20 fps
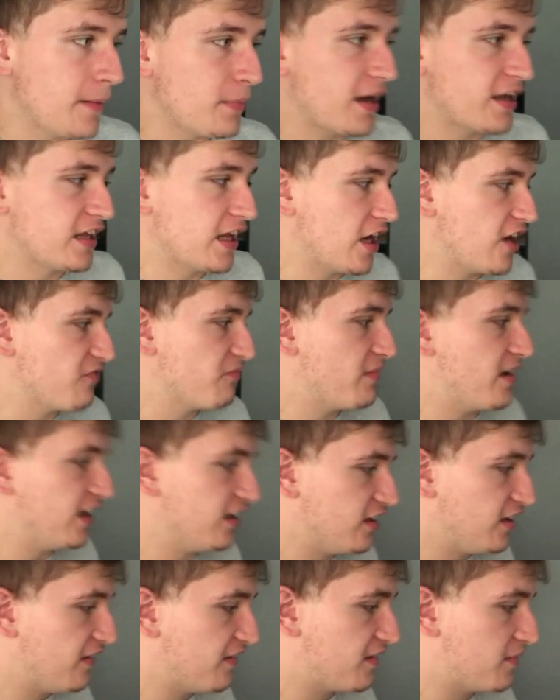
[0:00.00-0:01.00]
but now I've
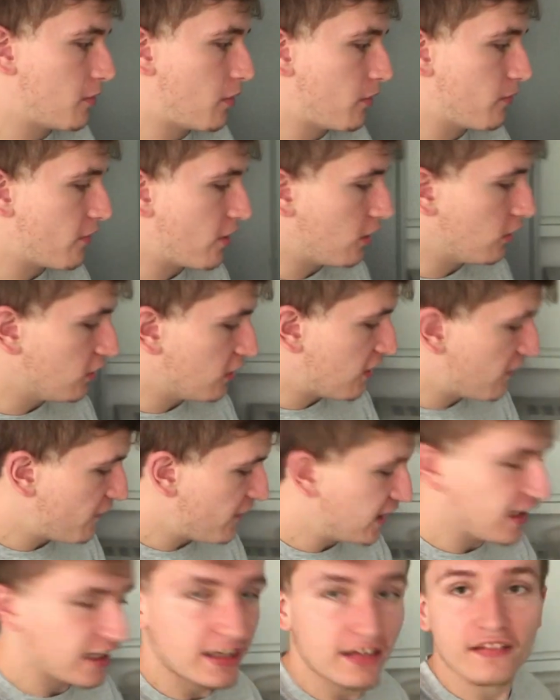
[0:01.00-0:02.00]
made the cinnamon roll
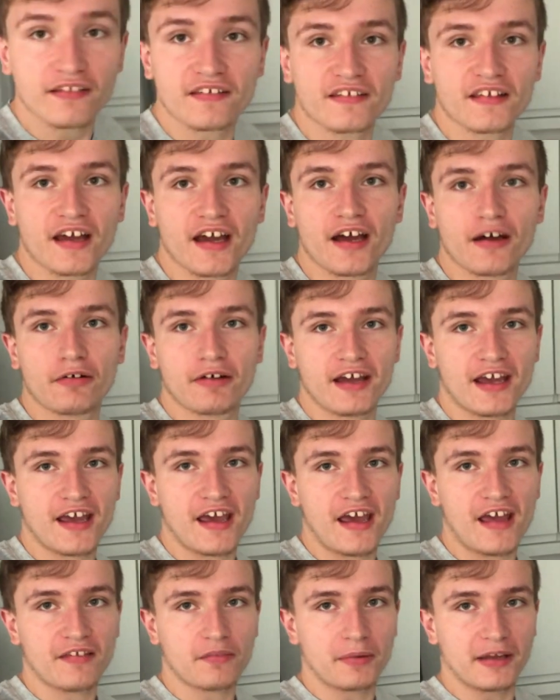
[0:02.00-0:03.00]
filling, so
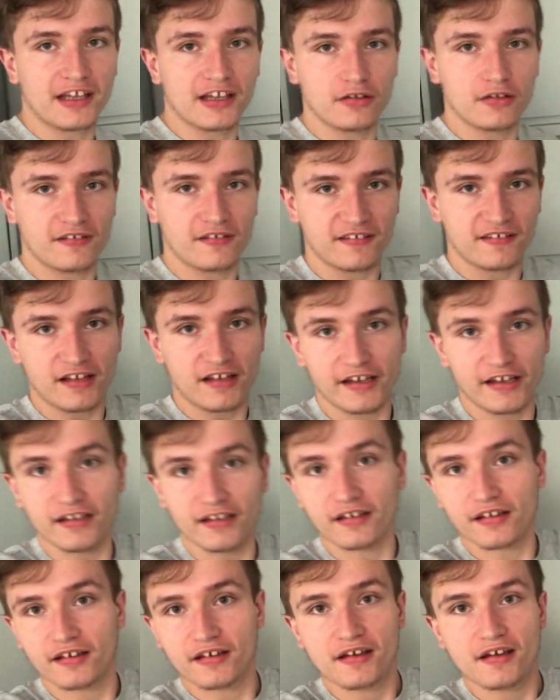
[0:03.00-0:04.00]
here's what it looks
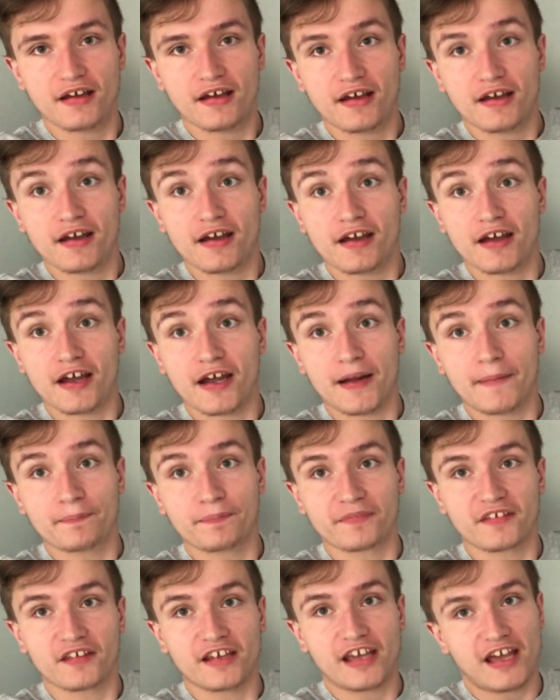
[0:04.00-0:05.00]
like.
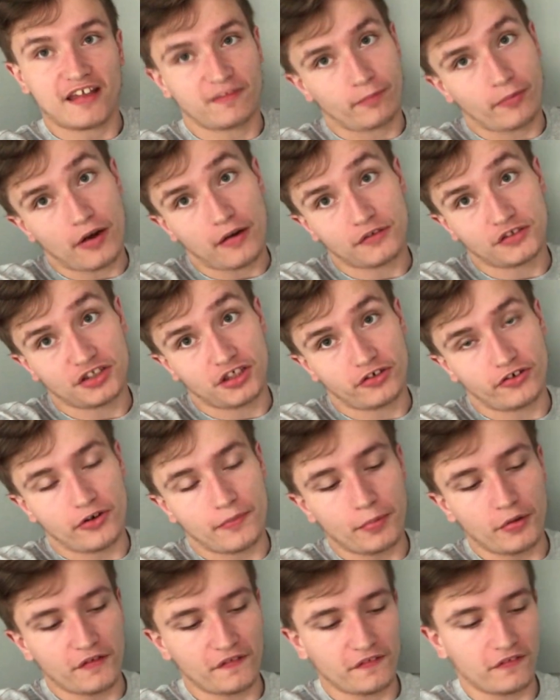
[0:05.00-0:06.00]
Um, so yeah, it's brown sugar
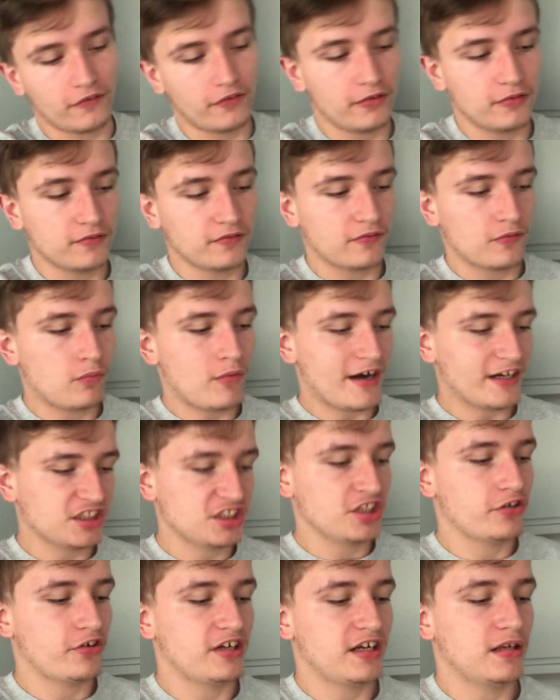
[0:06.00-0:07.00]
and butter and white
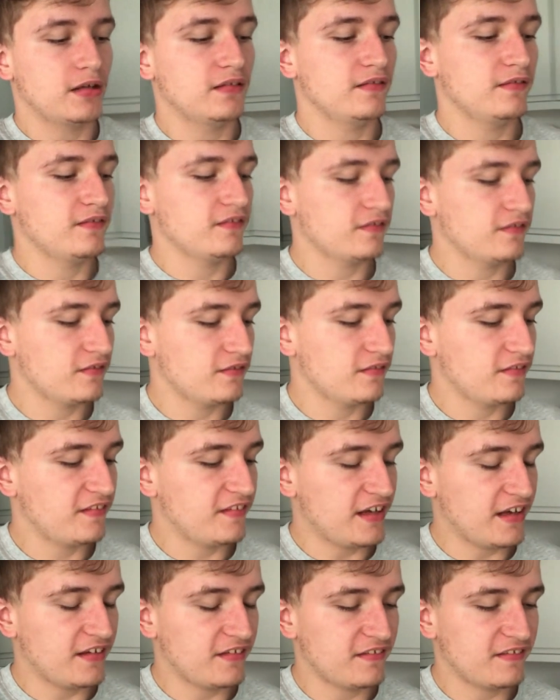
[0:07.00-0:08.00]
sugar and
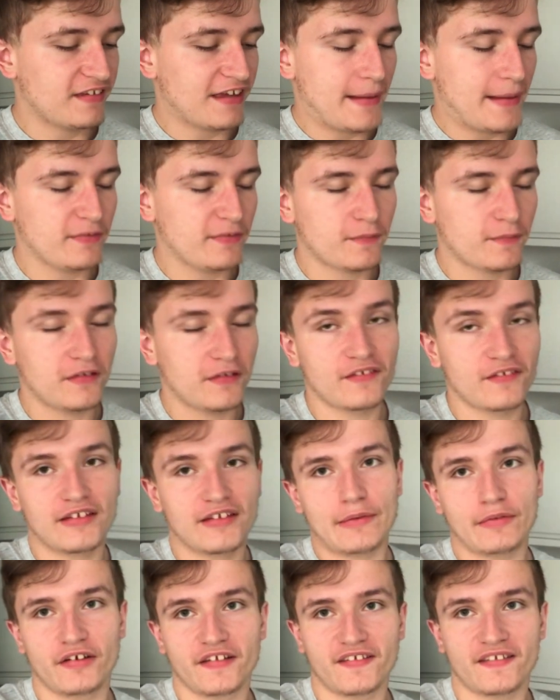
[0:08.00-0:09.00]
six tablespoons of
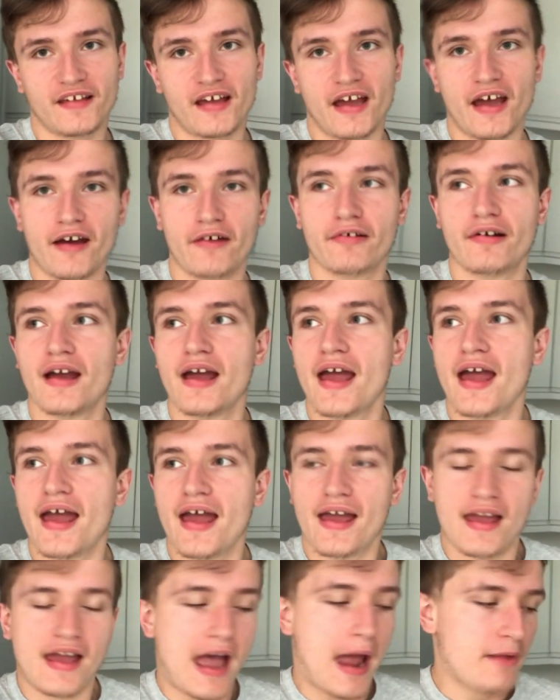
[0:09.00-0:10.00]
flour. So
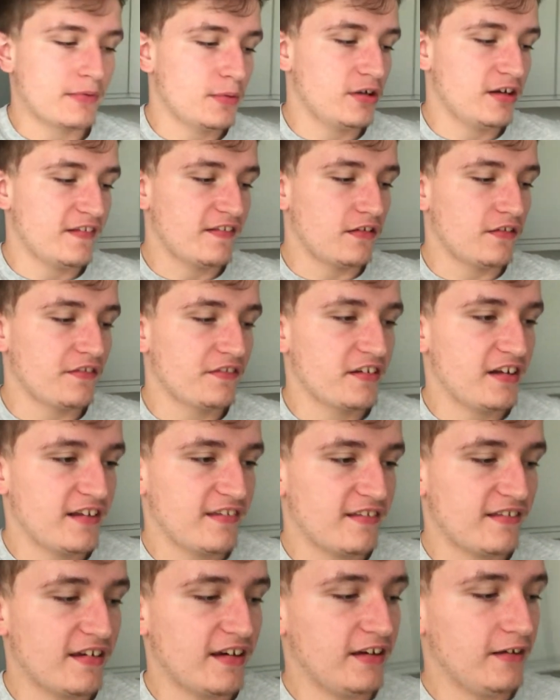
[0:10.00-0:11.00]
I'm gonna put this onto
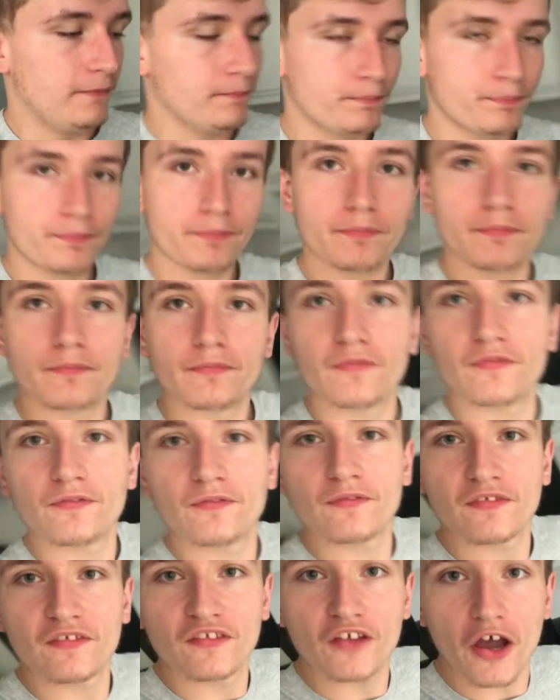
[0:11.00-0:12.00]
this like
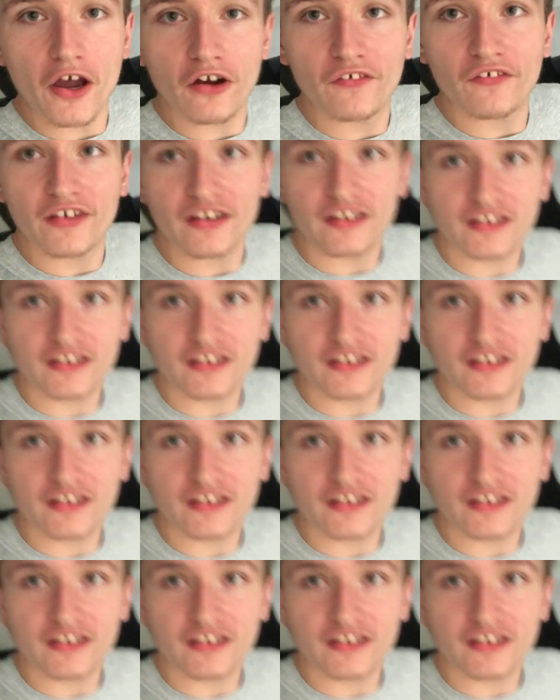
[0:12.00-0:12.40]
dough thing